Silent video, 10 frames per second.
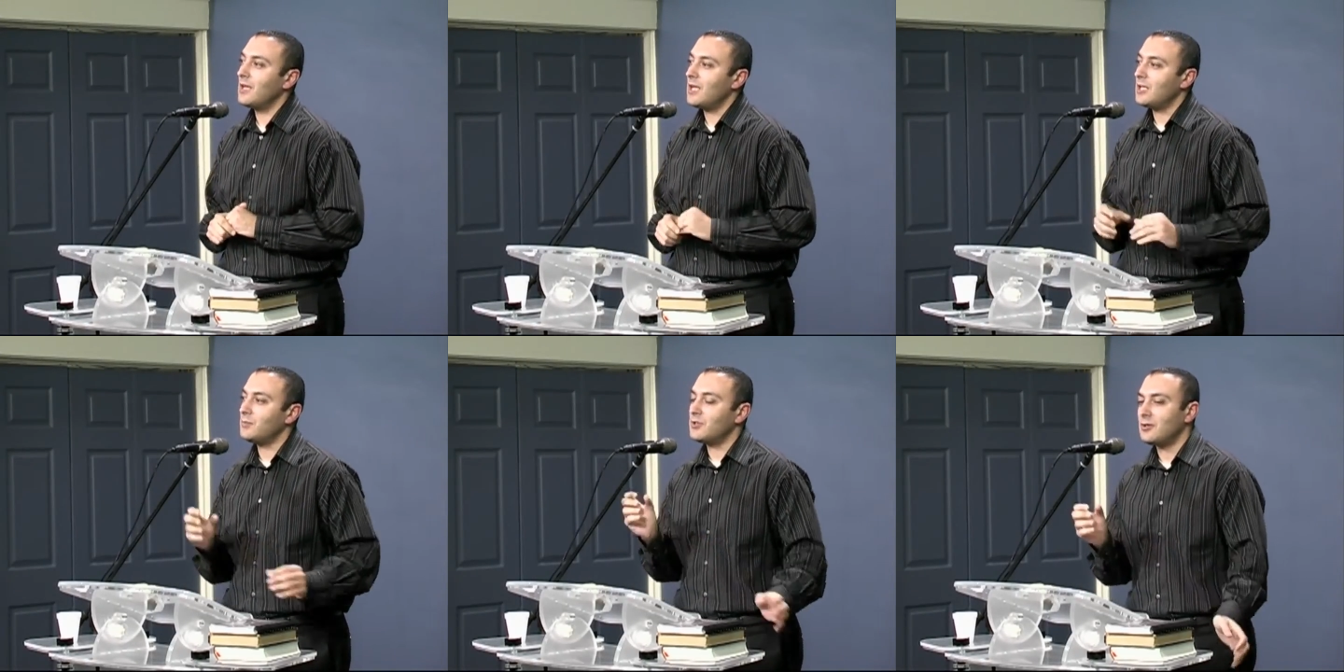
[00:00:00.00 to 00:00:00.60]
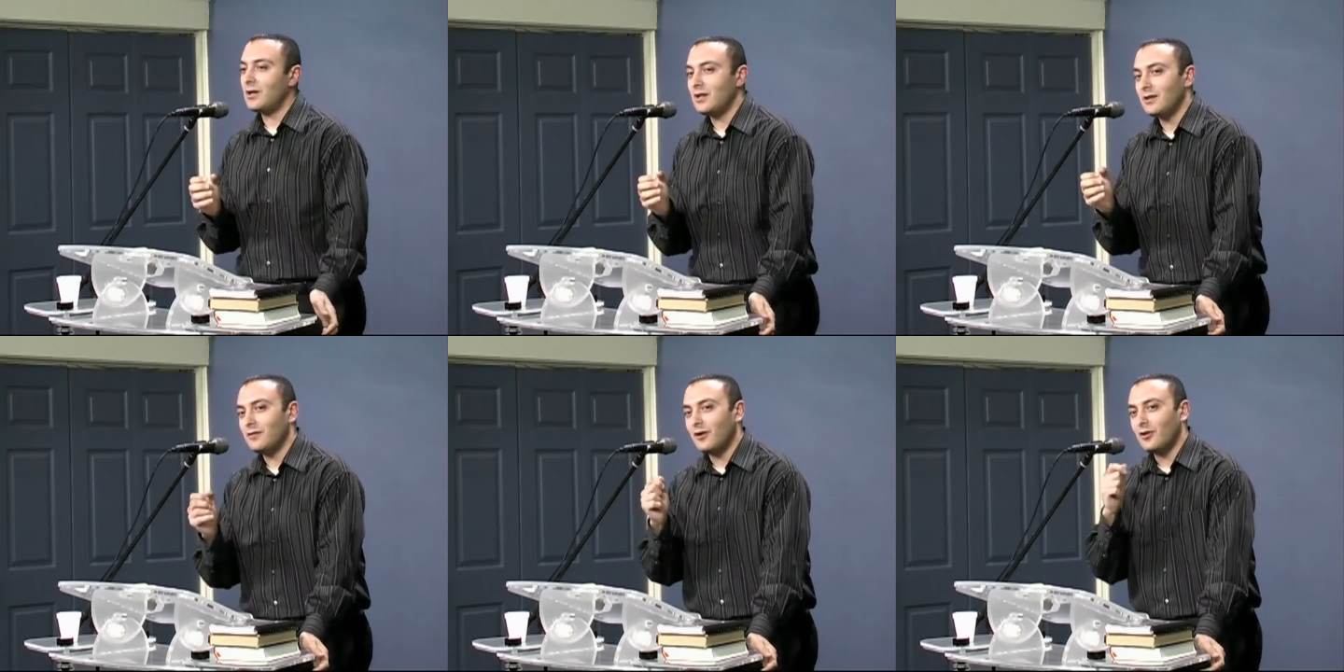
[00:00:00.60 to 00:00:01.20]
He's been trying to
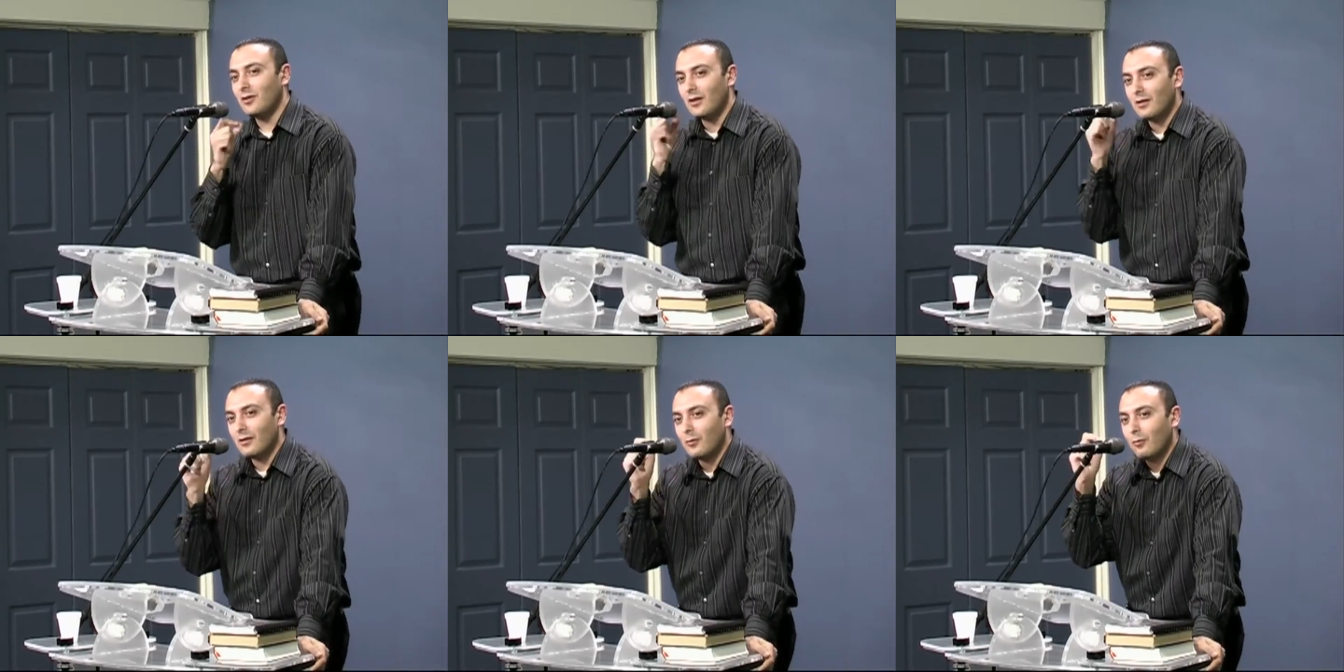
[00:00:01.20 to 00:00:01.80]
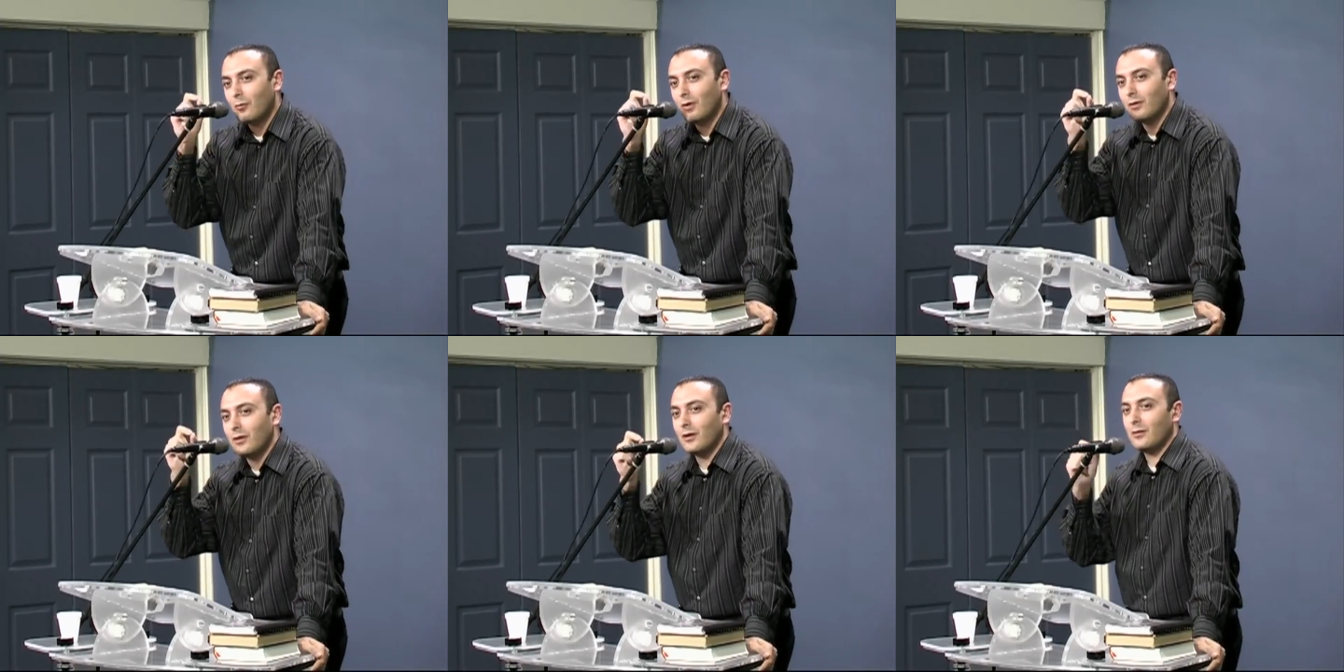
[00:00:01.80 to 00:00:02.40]
find one
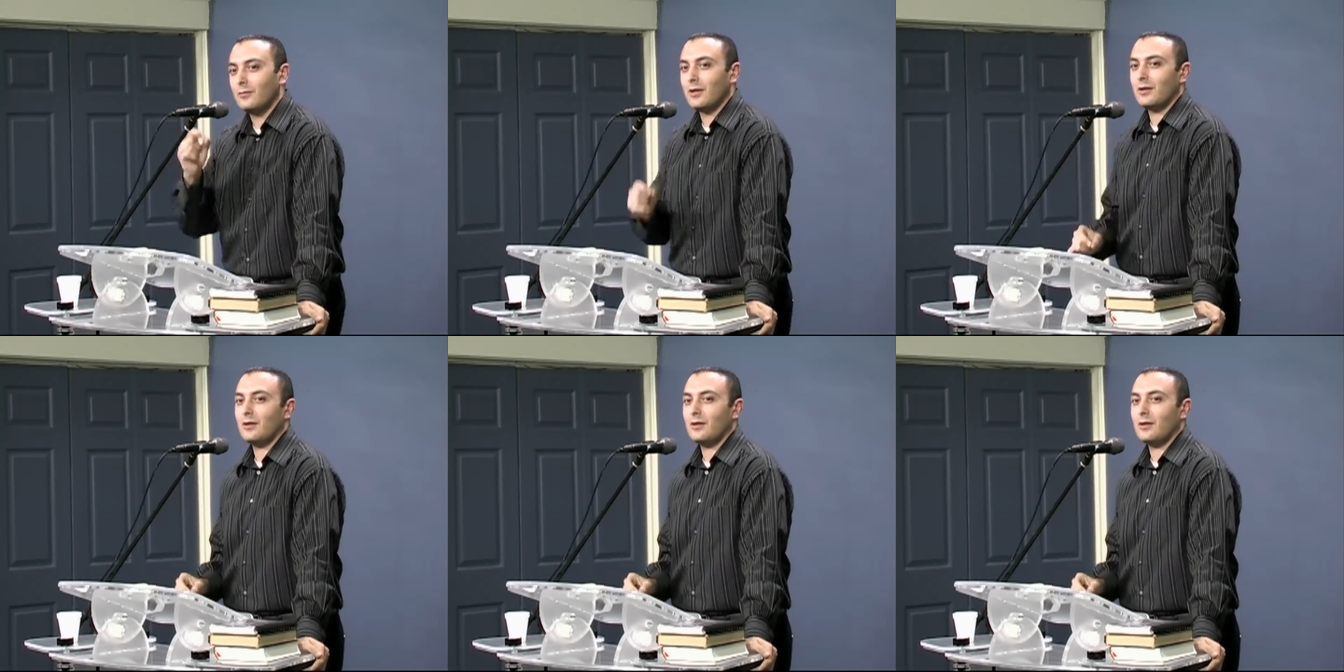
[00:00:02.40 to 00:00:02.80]
thing on me.